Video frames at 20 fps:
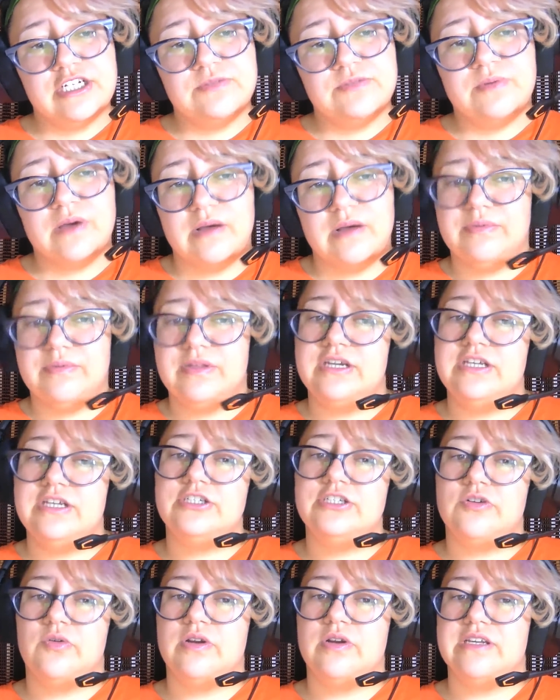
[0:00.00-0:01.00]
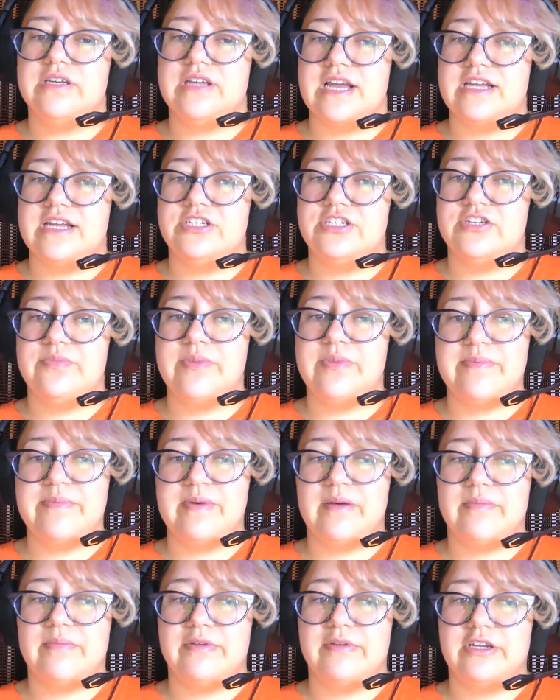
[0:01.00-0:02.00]
published, or yet to be
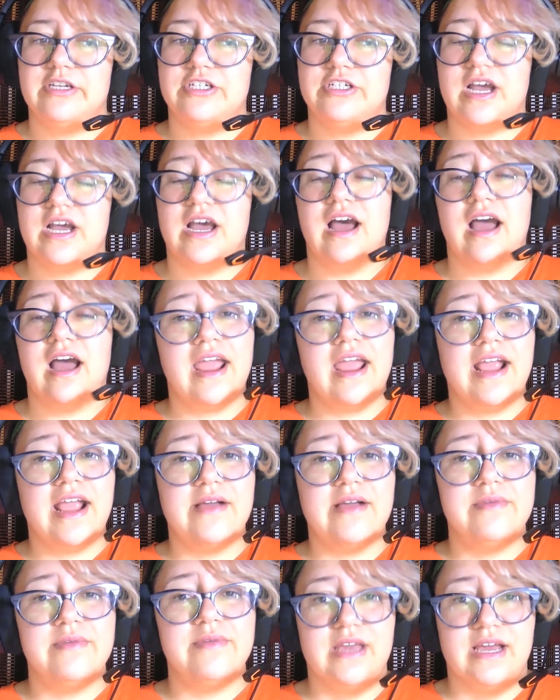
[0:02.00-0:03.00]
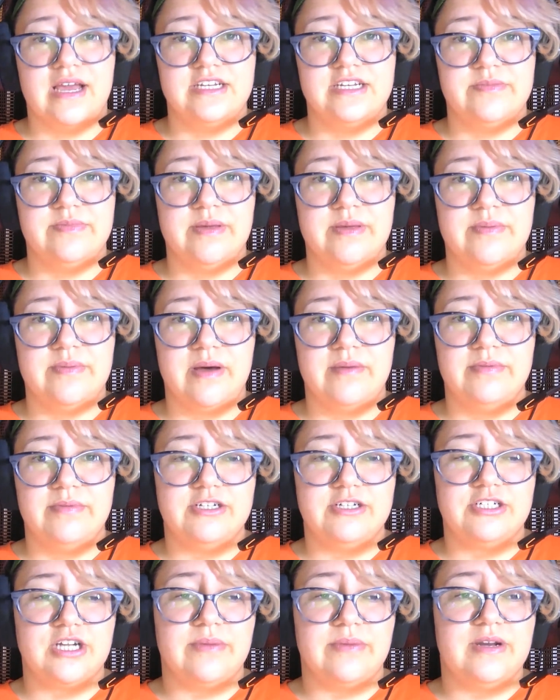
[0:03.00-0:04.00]
published? I am yet to be
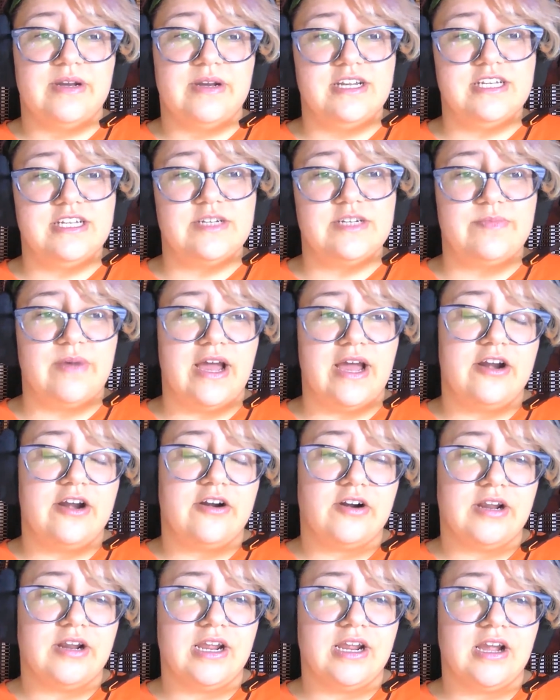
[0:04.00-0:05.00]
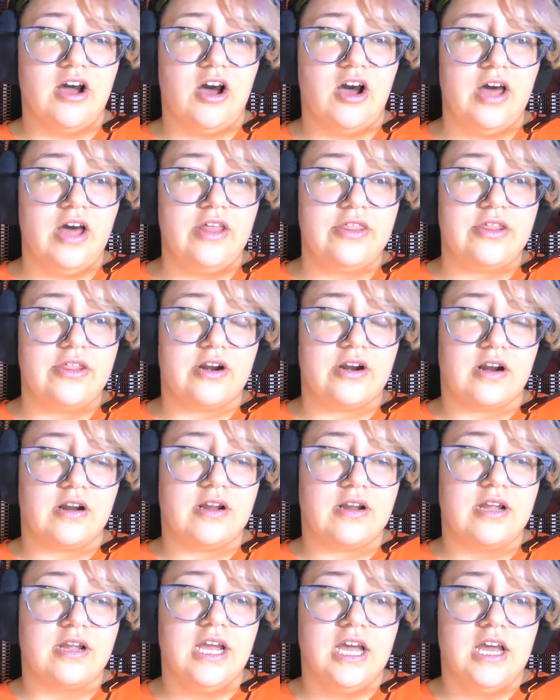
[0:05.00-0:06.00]
published. I'm an aspiring
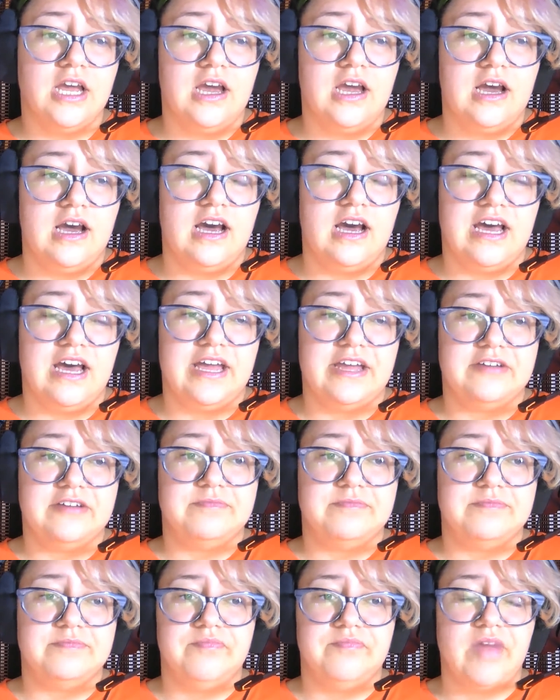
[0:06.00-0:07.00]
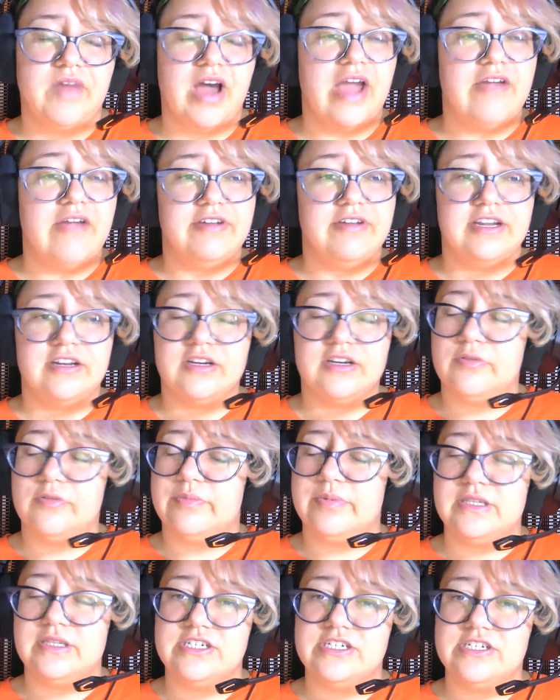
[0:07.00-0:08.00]
author. Uh, I figured it would
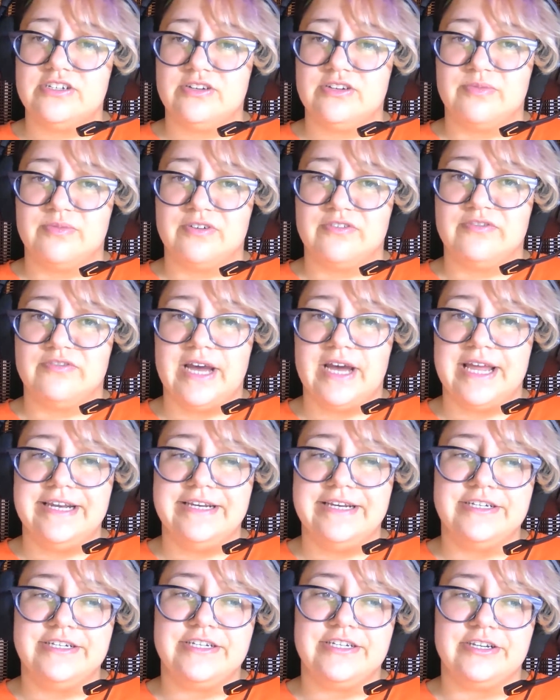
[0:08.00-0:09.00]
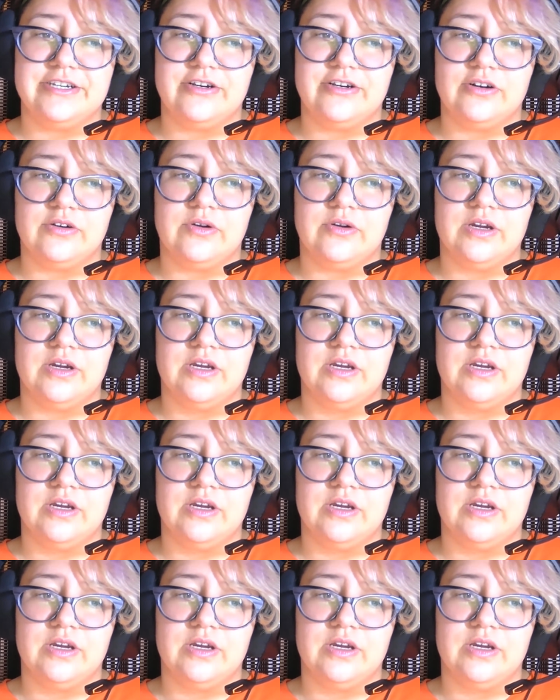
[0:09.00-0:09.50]
be super fun to